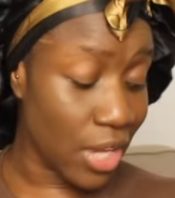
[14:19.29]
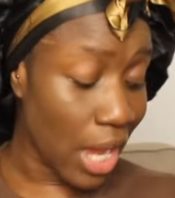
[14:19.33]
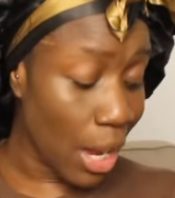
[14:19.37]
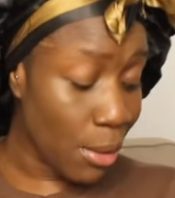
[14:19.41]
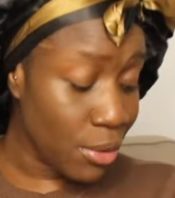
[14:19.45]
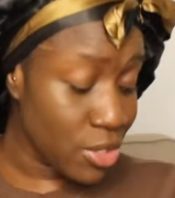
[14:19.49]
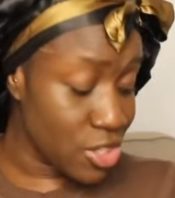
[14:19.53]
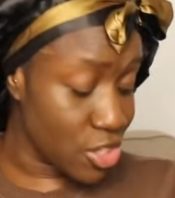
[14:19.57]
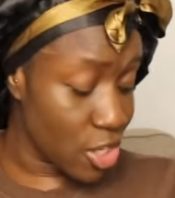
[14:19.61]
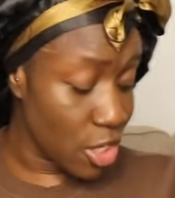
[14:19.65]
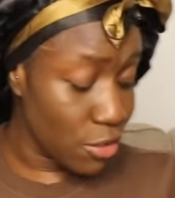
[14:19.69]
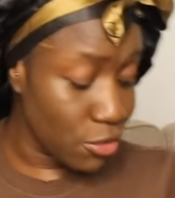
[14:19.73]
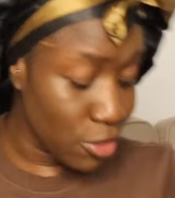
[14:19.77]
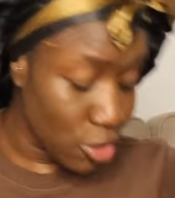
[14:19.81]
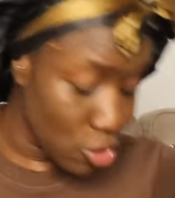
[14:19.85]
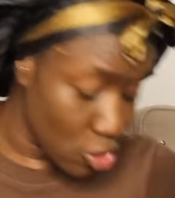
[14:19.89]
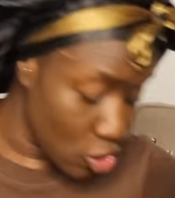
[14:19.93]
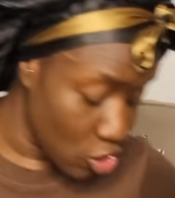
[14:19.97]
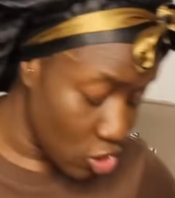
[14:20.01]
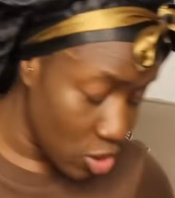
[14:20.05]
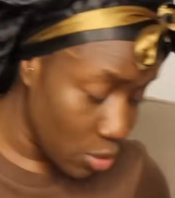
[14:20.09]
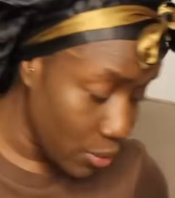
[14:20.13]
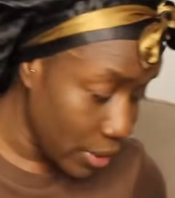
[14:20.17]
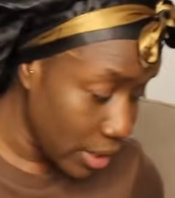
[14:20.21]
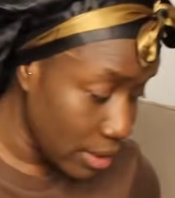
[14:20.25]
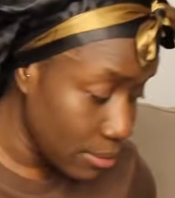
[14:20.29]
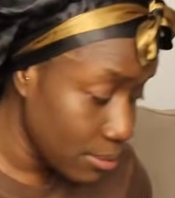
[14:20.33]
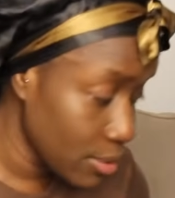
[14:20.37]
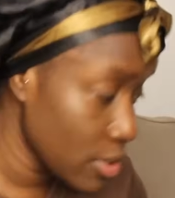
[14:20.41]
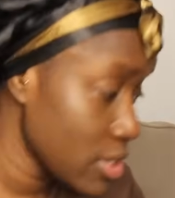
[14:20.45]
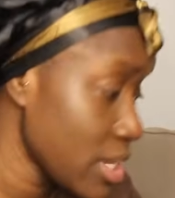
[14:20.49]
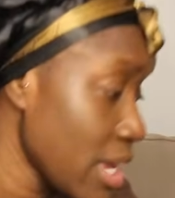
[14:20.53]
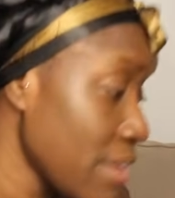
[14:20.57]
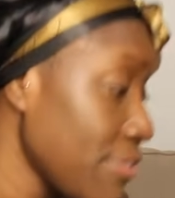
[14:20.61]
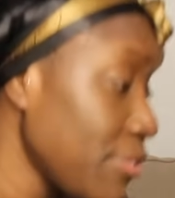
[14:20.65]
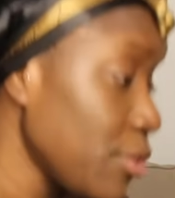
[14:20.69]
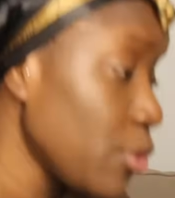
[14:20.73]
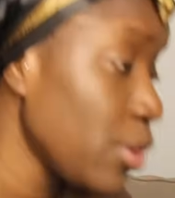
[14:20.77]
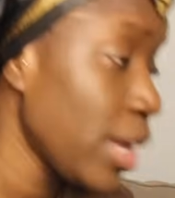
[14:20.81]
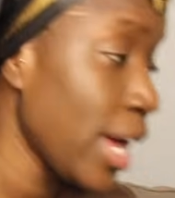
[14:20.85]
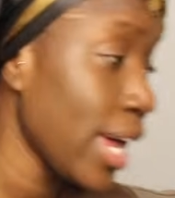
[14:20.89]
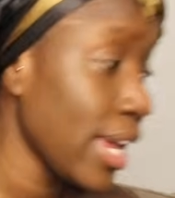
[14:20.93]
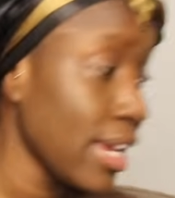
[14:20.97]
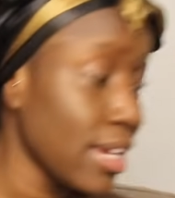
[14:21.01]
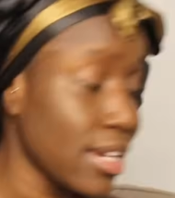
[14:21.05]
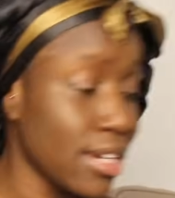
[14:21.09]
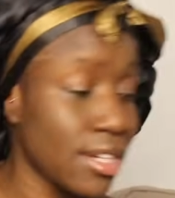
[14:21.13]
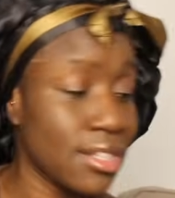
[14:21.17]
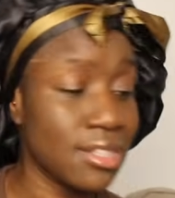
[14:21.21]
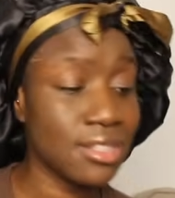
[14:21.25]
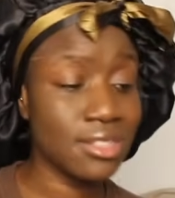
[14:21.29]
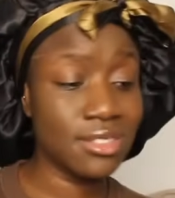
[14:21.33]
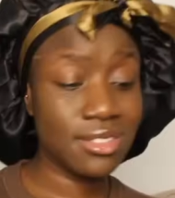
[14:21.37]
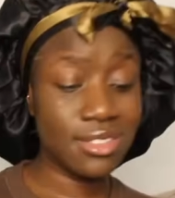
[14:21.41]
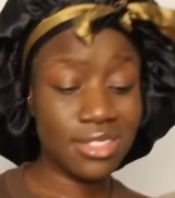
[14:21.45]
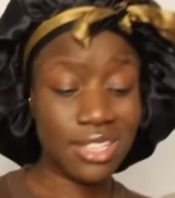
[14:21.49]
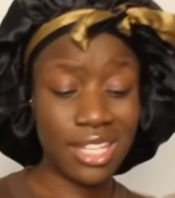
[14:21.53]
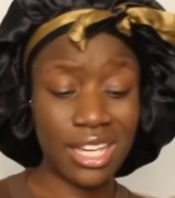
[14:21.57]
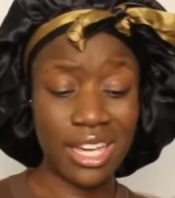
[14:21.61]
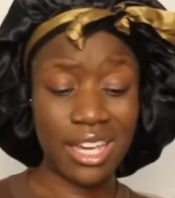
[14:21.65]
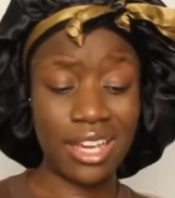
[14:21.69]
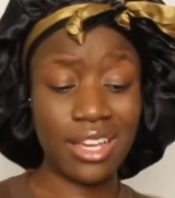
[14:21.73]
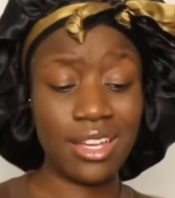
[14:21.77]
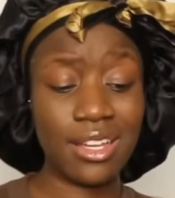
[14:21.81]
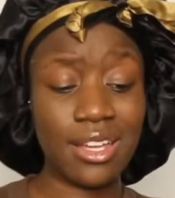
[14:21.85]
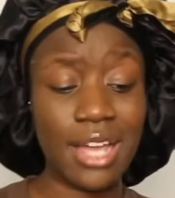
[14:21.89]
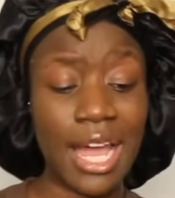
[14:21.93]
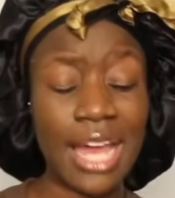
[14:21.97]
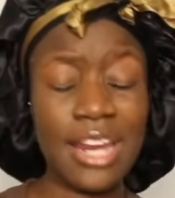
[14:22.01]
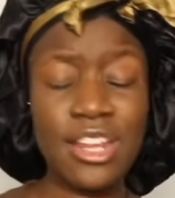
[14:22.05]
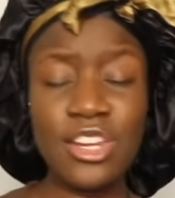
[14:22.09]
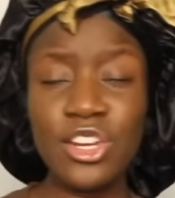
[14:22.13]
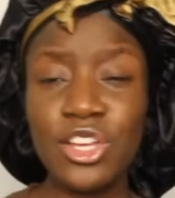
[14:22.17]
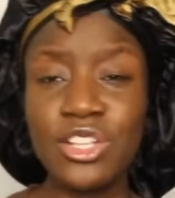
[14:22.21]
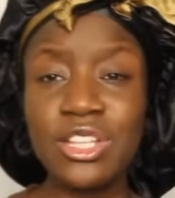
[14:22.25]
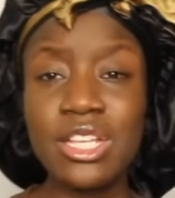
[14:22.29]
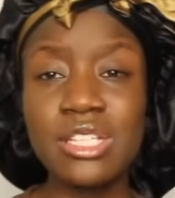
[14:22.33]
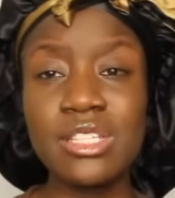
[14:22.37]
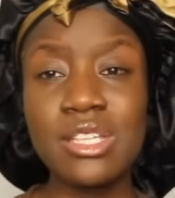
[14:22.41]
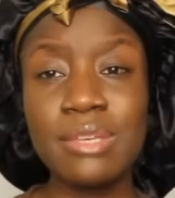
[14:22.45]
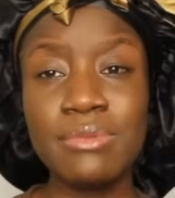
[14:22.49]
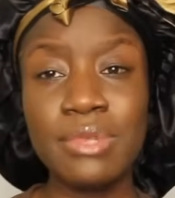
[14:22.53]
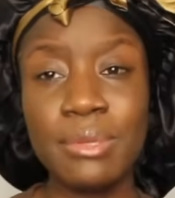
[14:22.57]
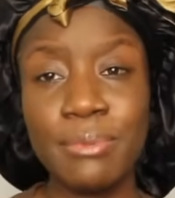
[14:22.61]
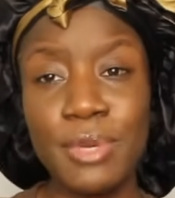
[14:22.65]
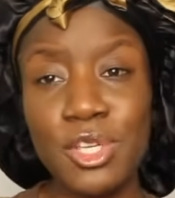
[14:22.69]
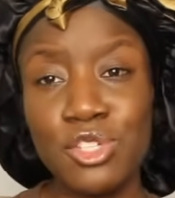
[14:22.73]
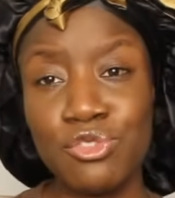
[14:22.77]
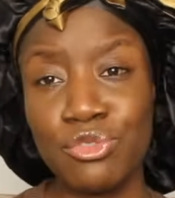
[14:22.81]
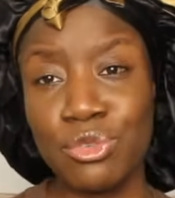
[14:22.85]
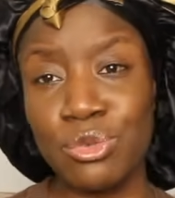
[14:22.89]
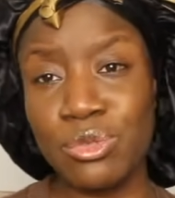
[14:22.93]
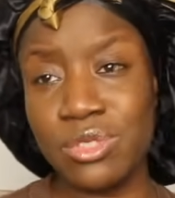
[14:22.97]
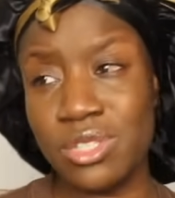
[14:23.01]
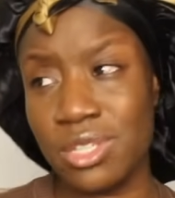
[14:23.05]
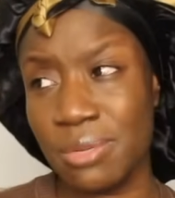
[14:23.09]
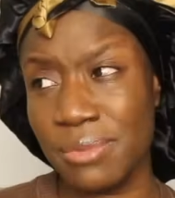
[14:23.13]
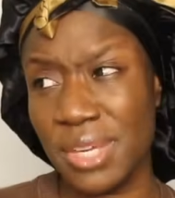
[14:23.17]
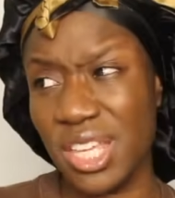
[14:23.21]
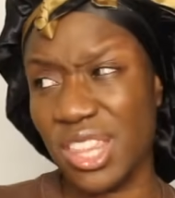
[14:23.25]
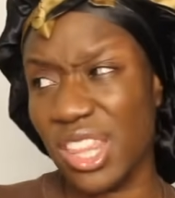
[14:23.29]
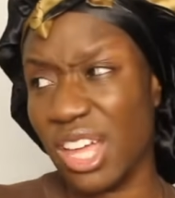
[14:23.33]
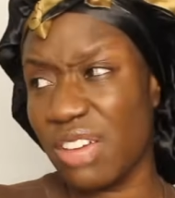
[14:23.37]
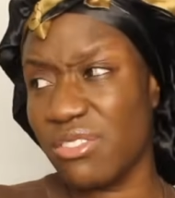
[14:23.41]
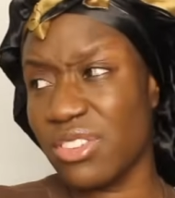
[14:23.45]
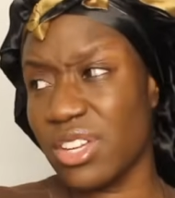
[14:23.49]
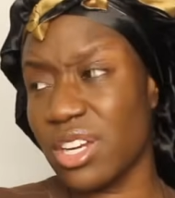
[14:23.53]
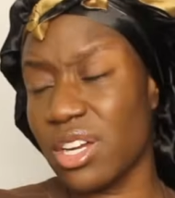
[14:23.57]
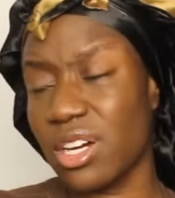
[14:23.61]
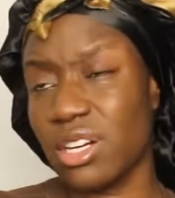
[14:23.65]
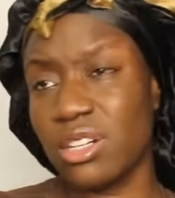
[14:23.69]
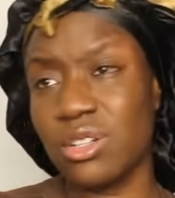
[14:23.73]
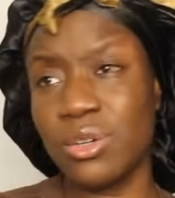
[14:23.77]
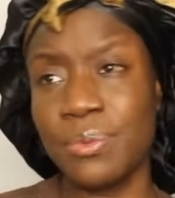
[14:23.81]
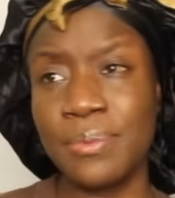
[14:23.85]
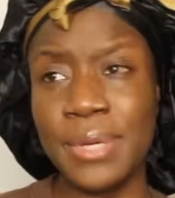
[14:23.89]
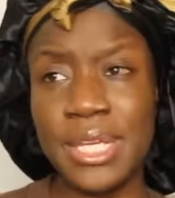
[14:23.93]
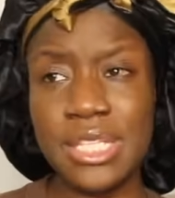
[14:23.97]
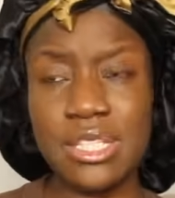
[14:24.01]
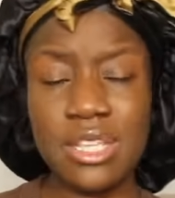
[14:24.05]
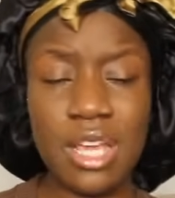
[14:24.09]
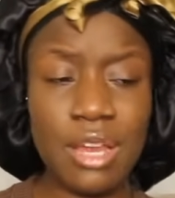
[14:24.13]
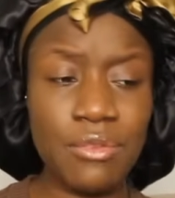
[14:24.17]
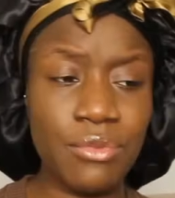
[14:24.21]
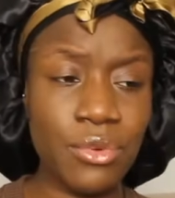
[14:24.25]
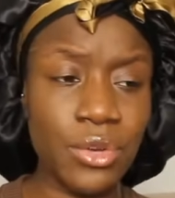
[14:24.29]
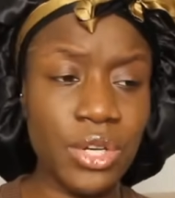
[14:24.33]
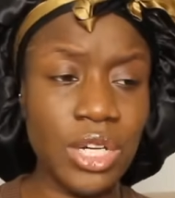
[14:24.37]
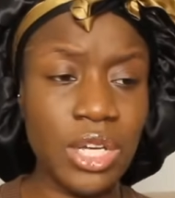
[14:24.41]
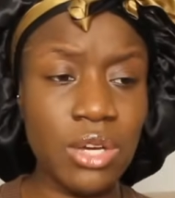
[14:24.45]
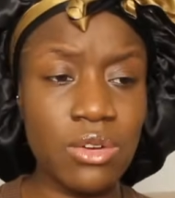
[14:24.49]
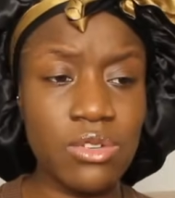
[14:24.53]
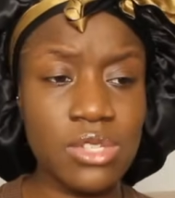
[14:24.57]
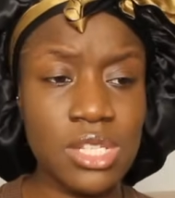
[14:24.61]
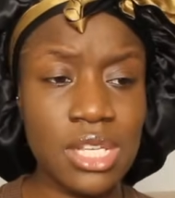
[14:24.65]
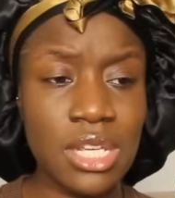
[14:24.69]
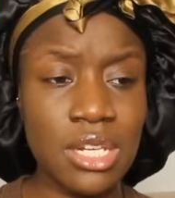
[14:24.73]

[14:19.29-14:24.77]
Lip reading: I want Sophie and Josh to win because I feel like, yeah, I don't know, they seem the most real to me in that villa compared to everyone else.